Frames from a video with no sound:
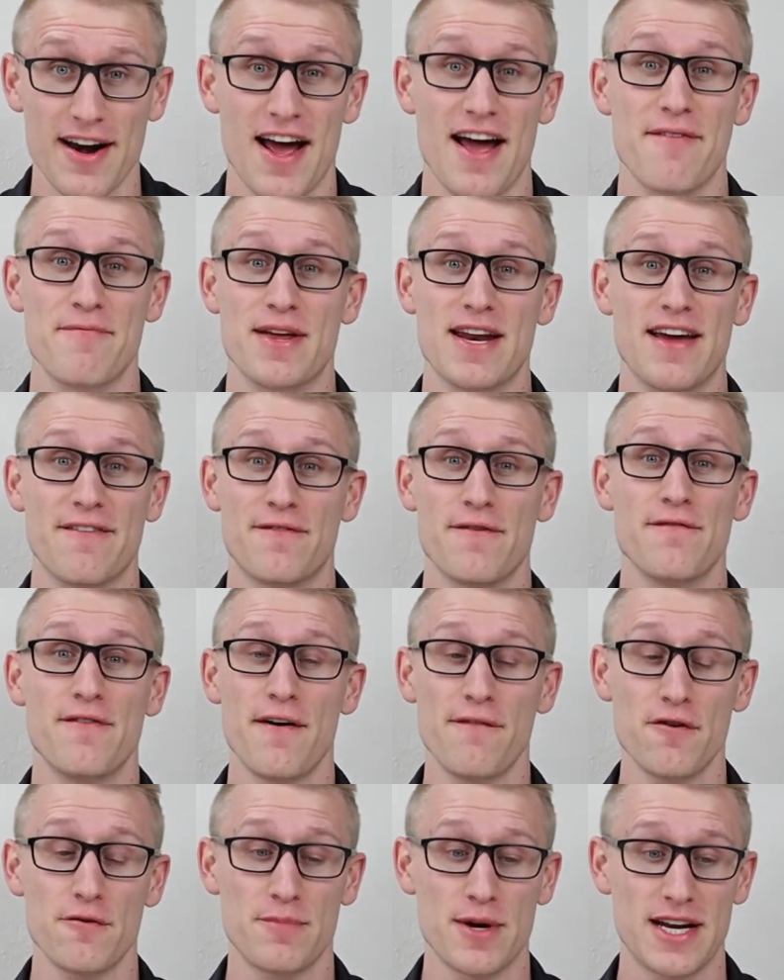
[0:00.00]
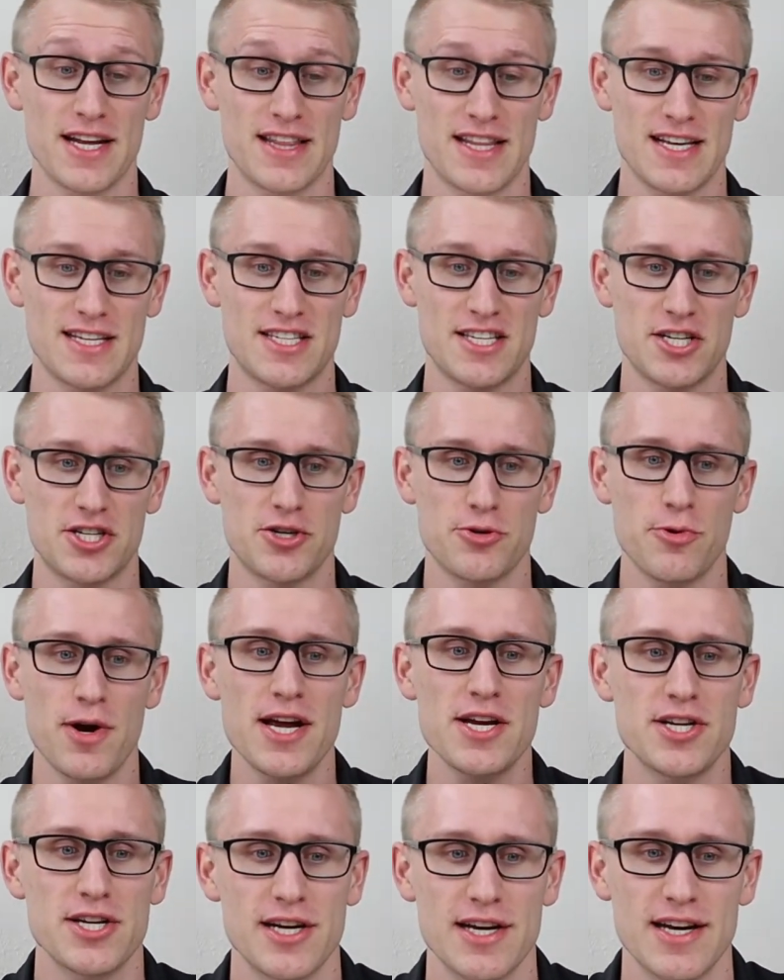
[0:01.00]
I mean, if you've ever been in this
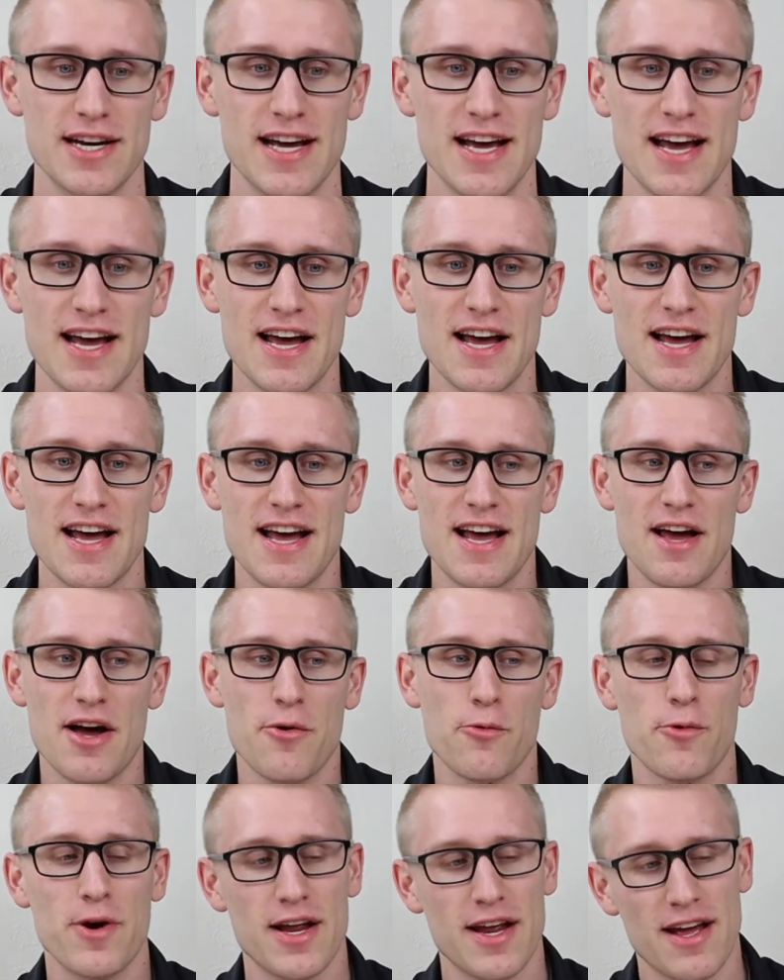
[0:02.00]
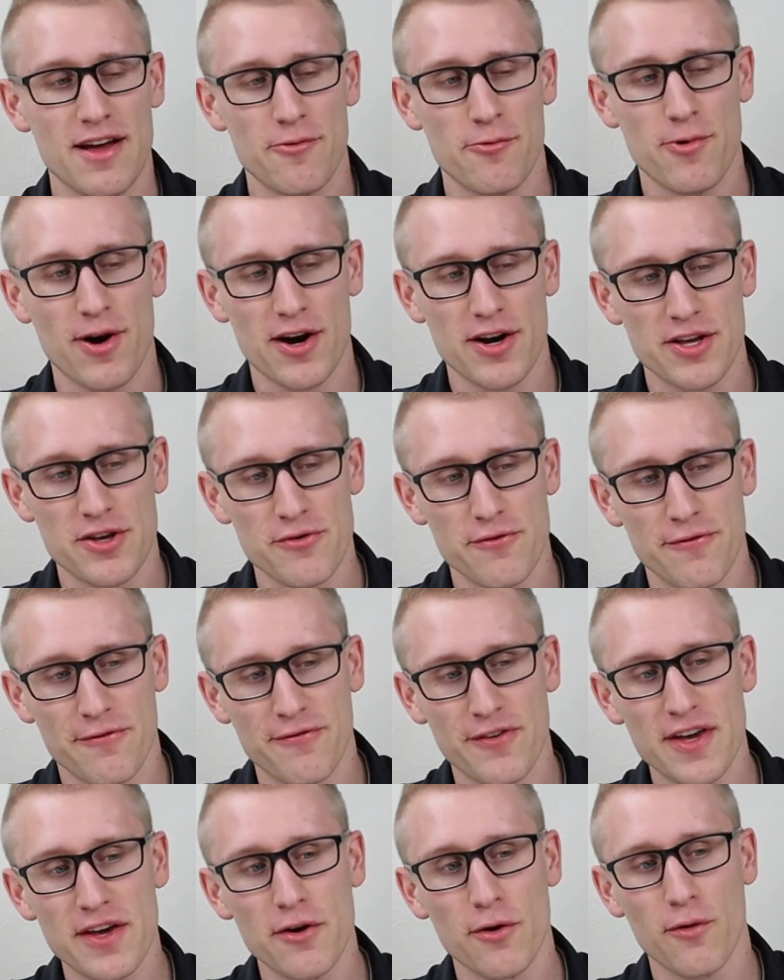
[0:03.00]
situation where you
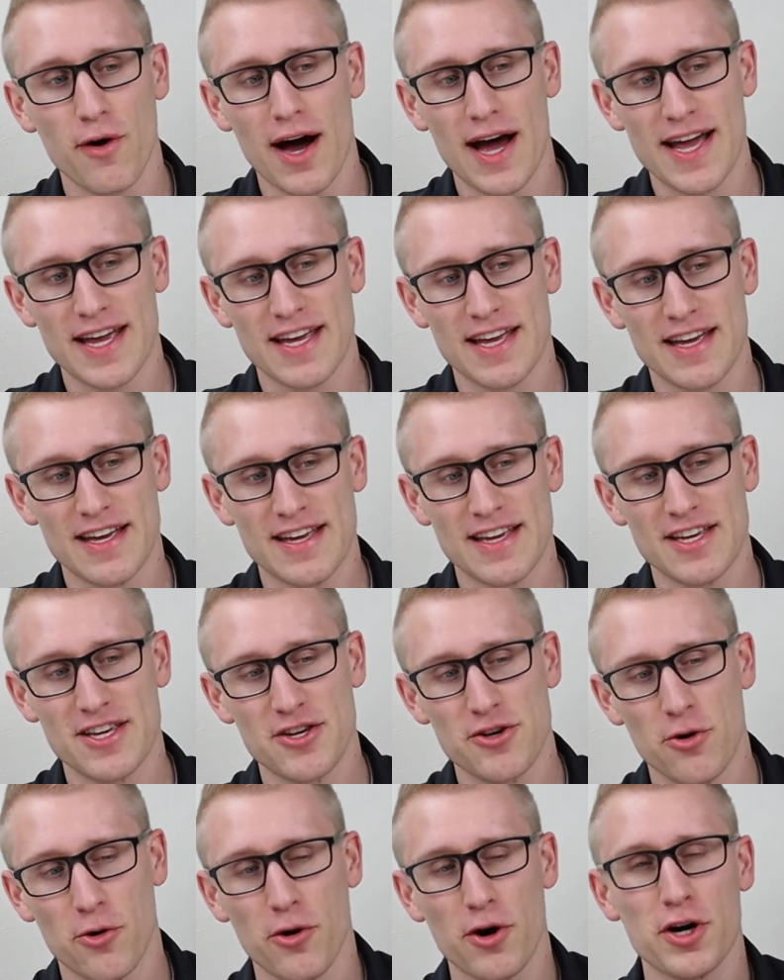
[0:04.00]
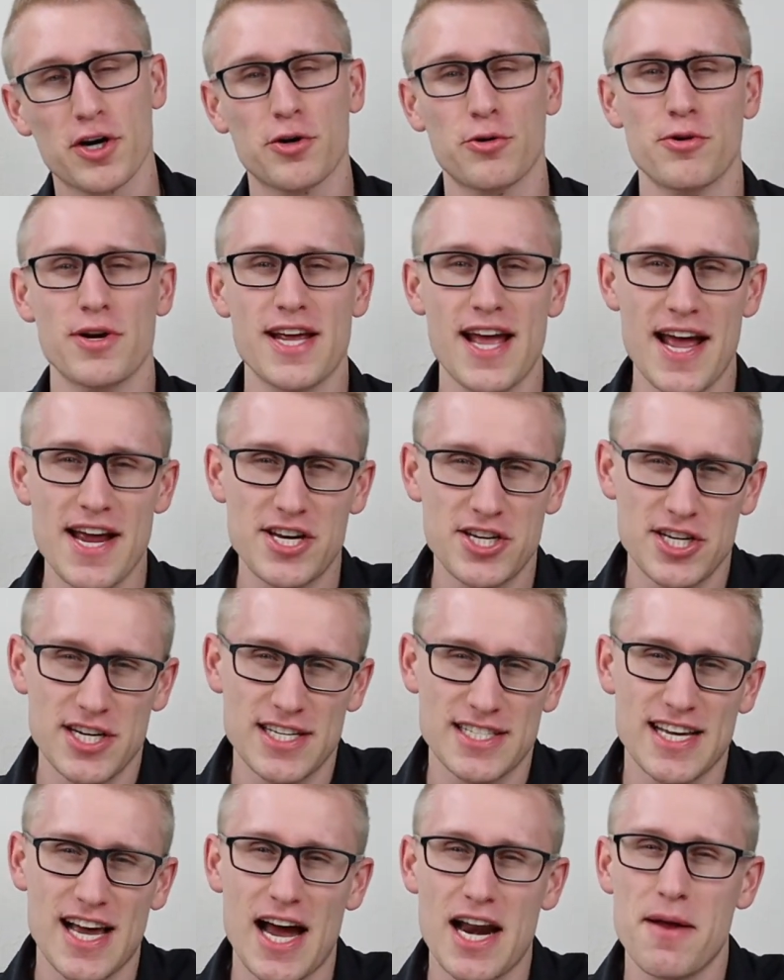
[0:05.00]
feel like your creation
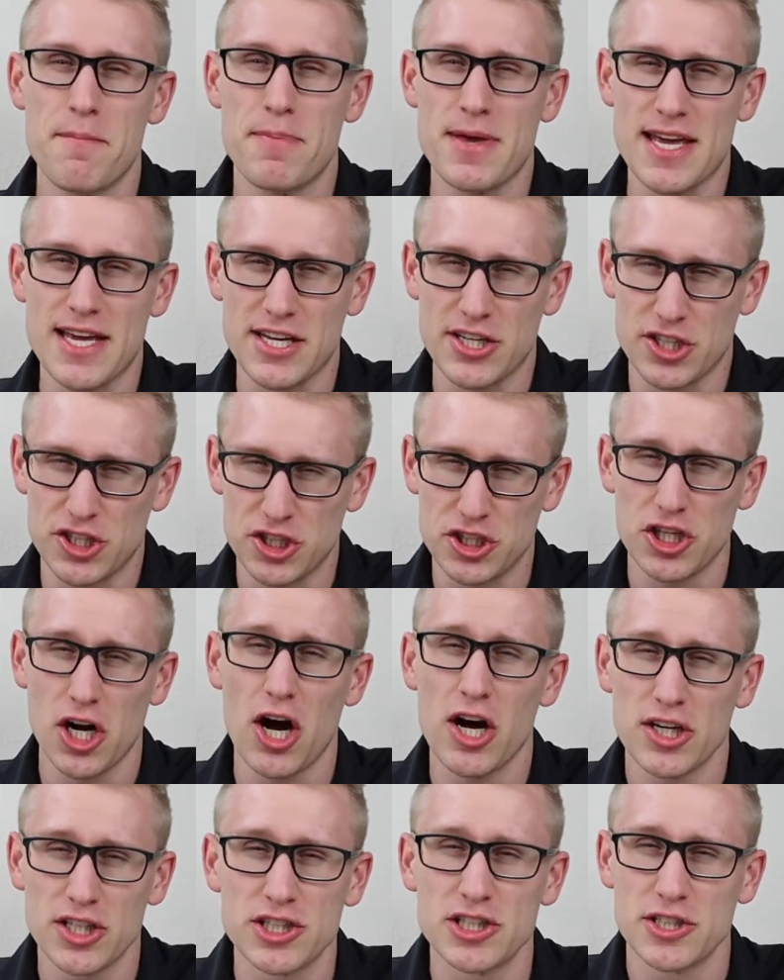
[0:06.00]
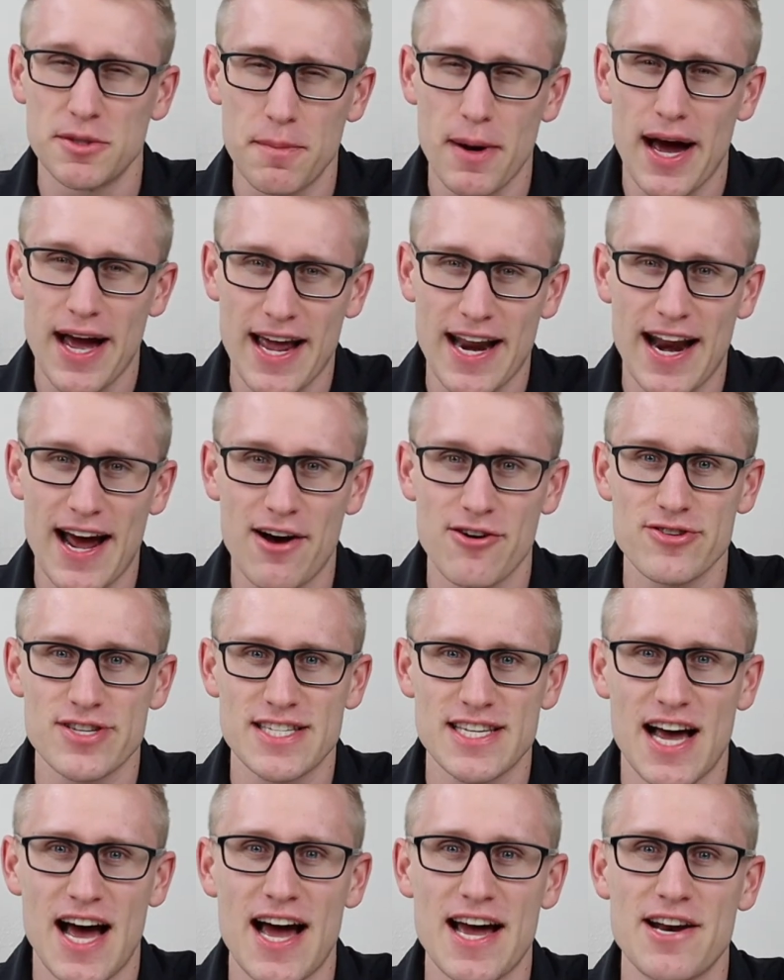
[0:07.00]
is kind of being judged by an
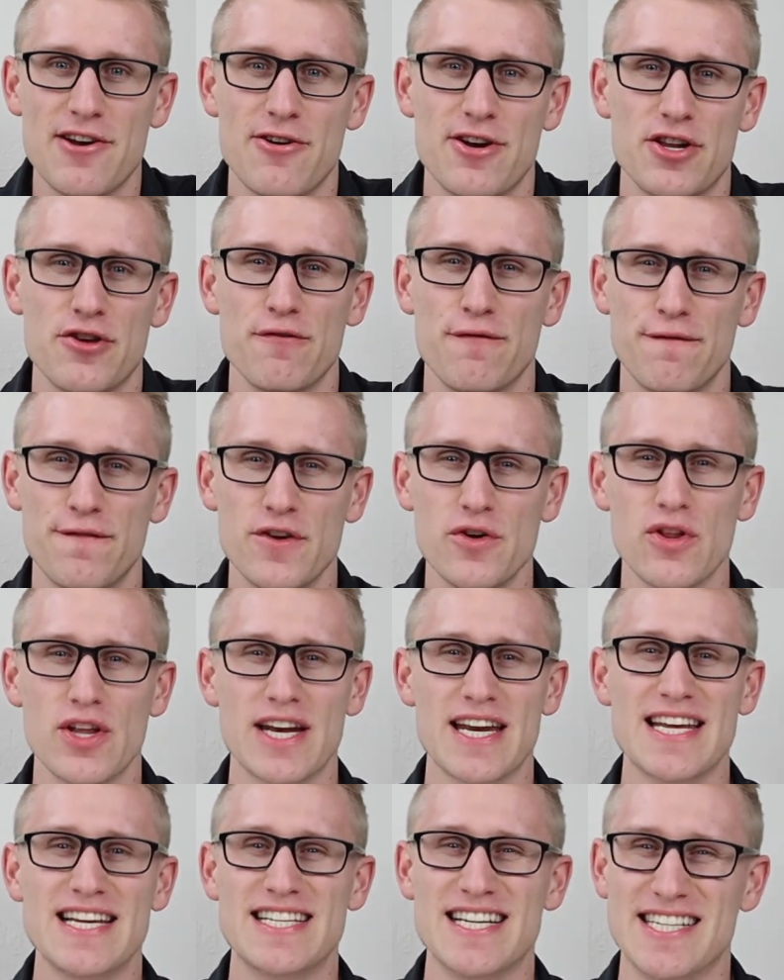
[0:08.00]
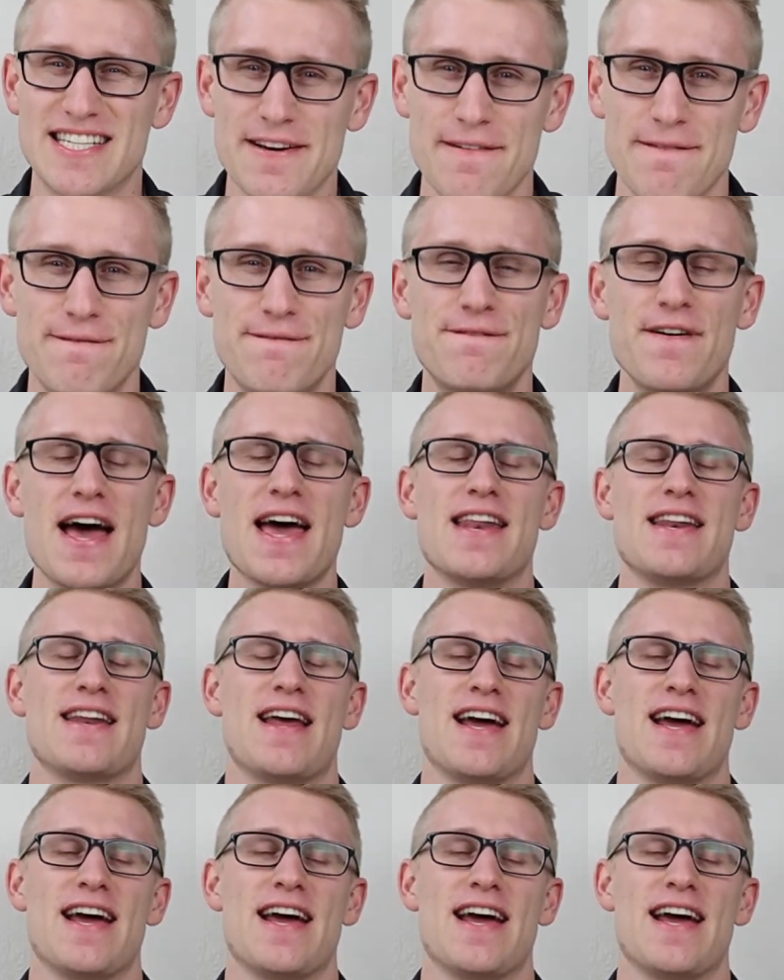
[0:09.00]
outsider and you feel the need to defend.